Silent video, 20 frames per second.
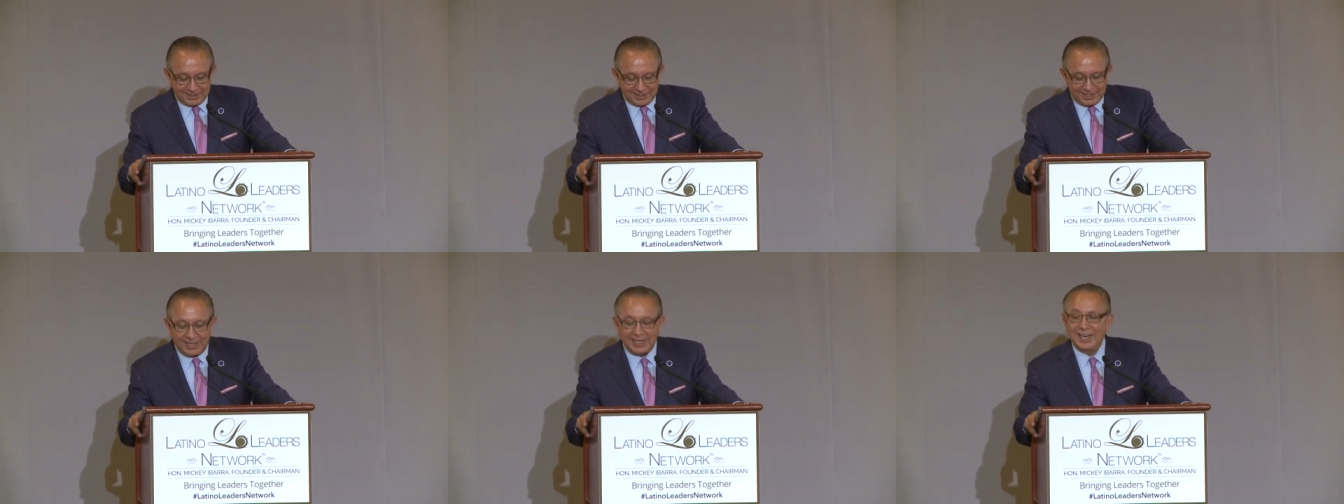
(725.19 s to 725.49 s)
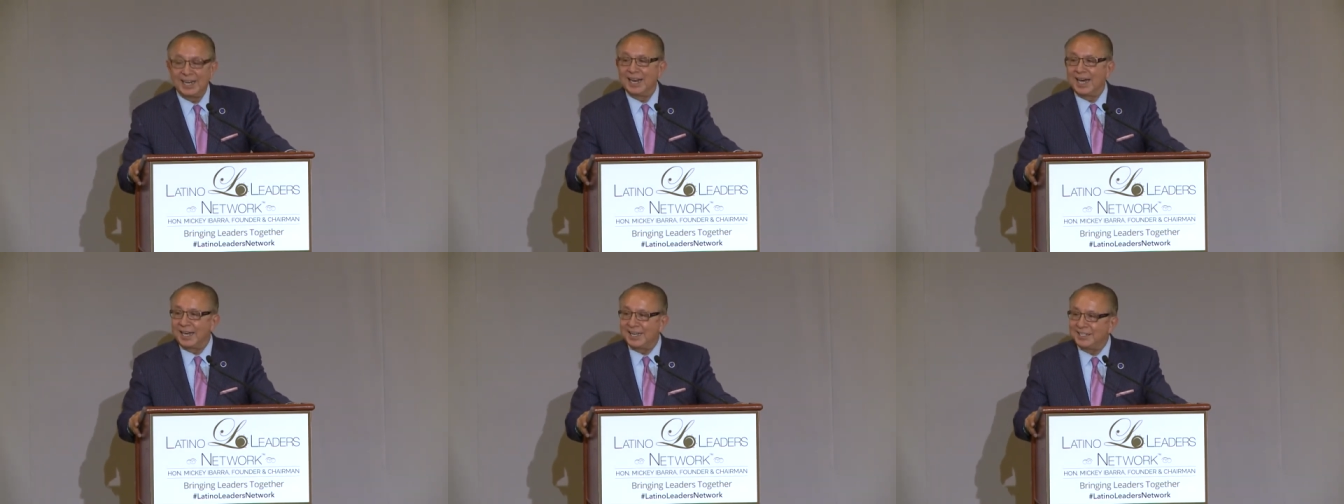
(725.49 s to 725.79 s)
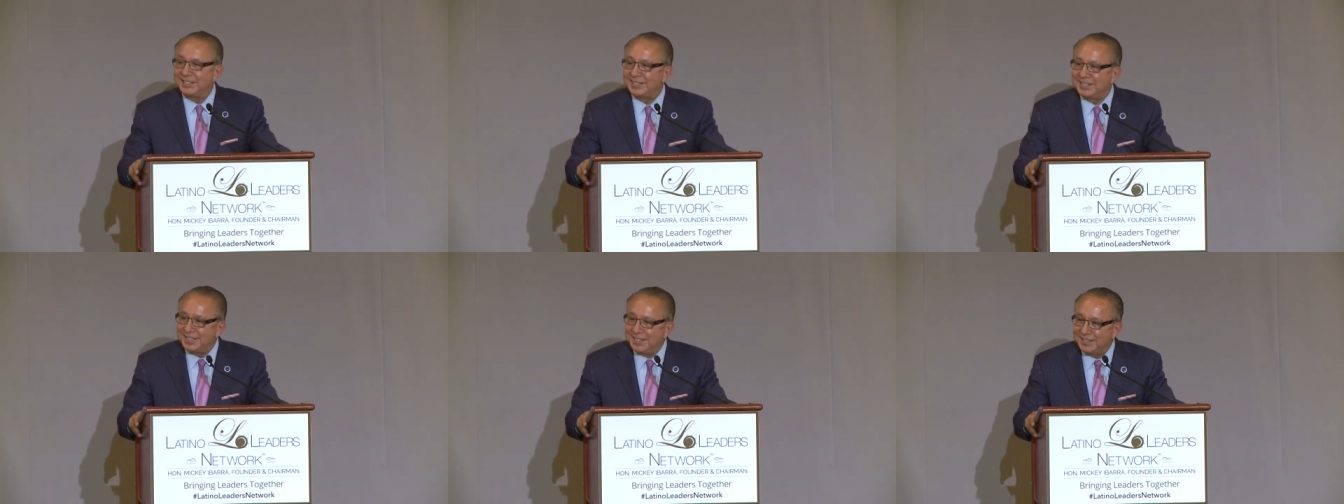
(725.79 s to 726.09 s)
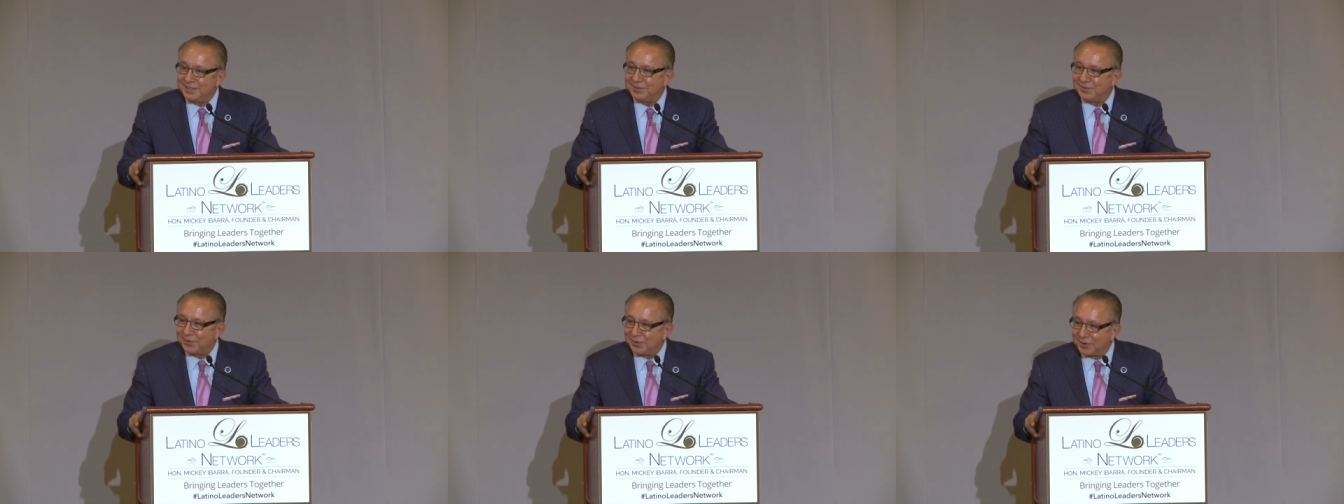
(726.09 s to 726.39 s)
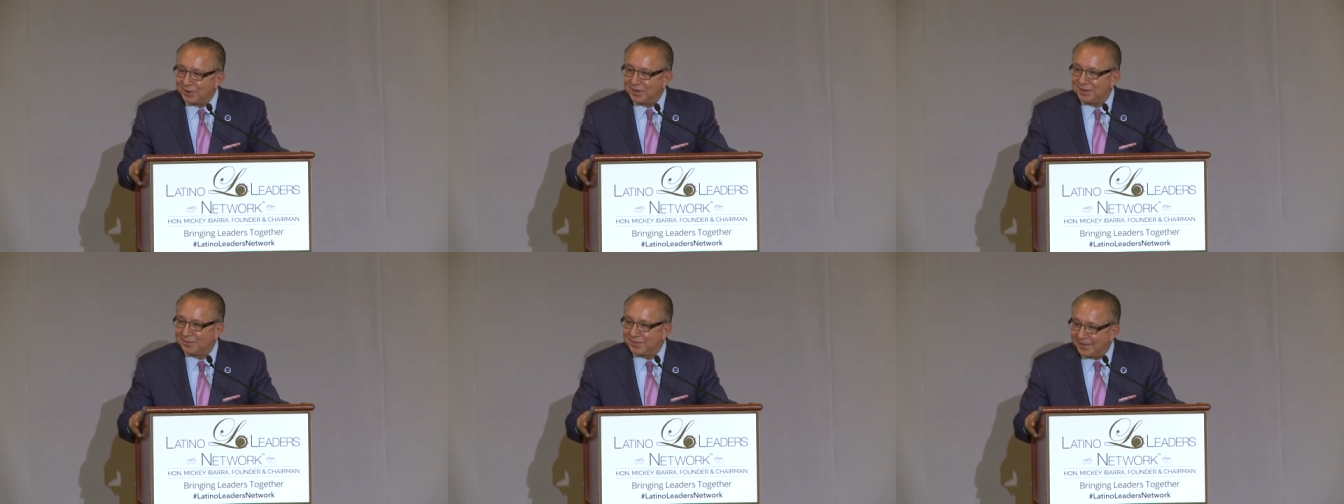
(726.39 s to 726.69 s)
in
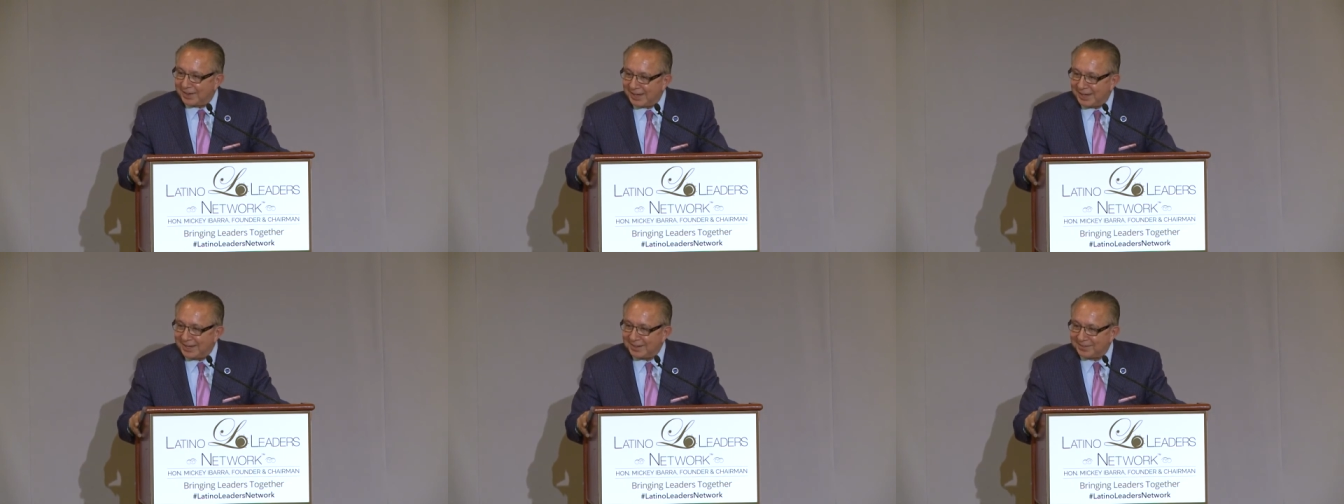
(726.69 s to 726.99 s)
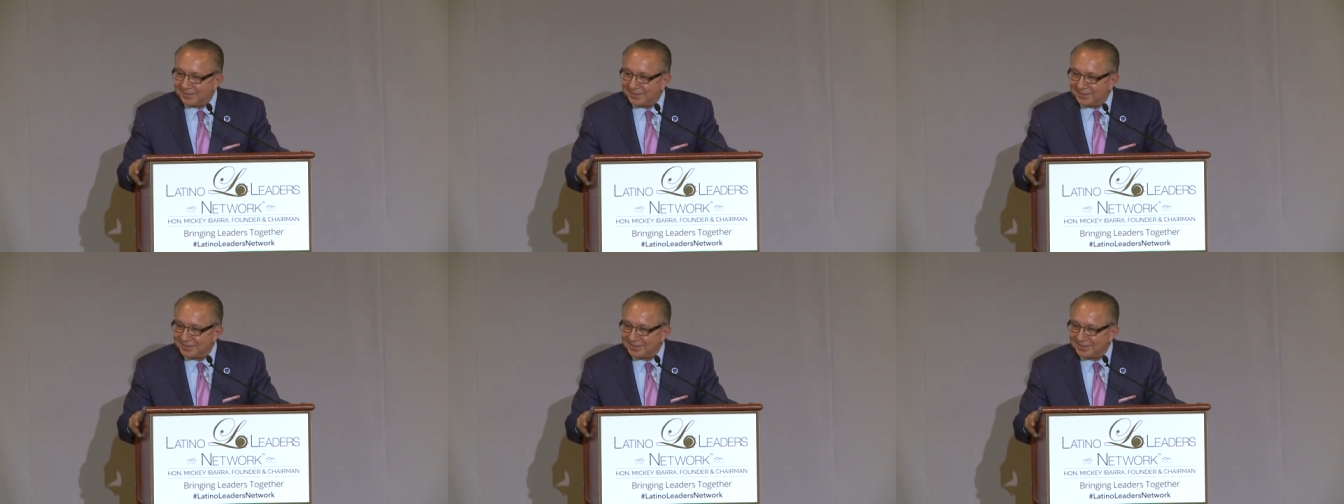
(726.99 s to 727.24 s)
1945.